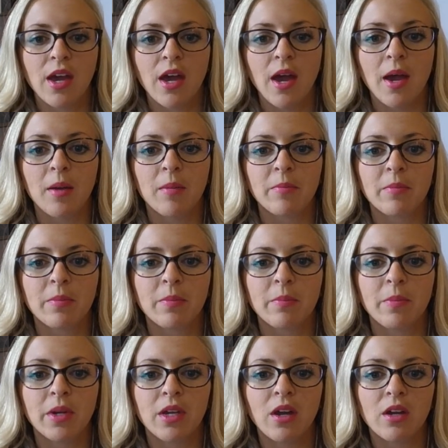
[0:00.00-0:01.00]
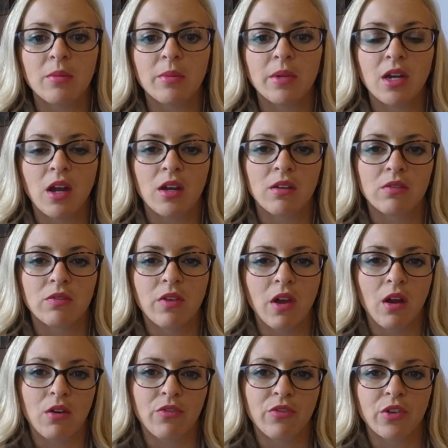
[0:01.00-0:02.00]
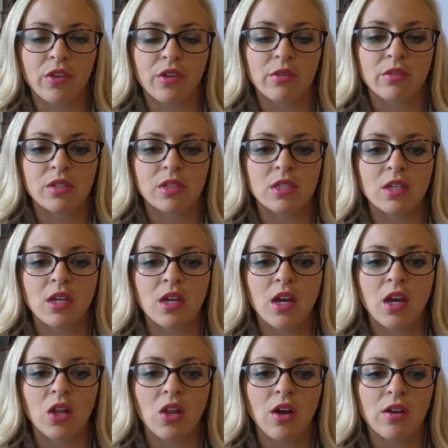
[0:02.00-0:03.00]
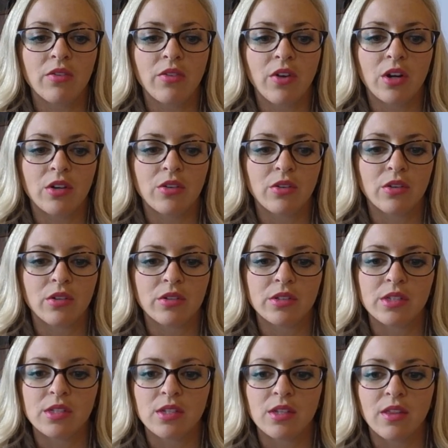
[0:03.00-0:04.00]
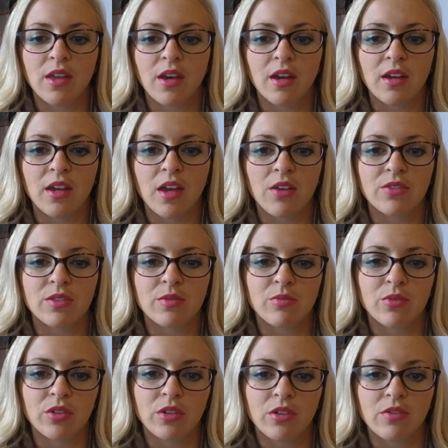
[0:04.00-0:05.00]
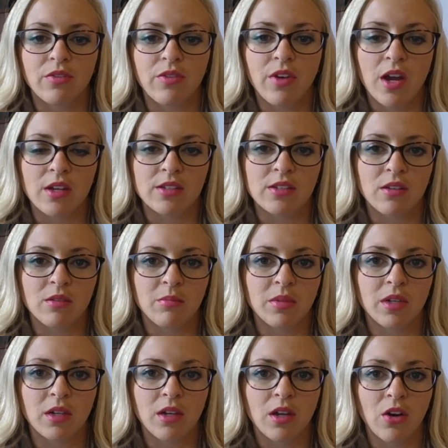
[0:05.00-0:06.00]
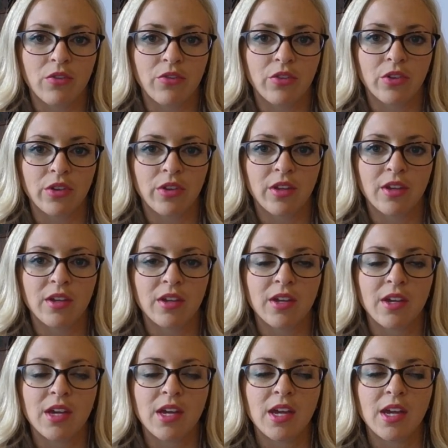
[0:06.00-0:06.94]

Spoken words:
But you got to be kind of careful. There was a lot of articles that gave some really good advice on being careful that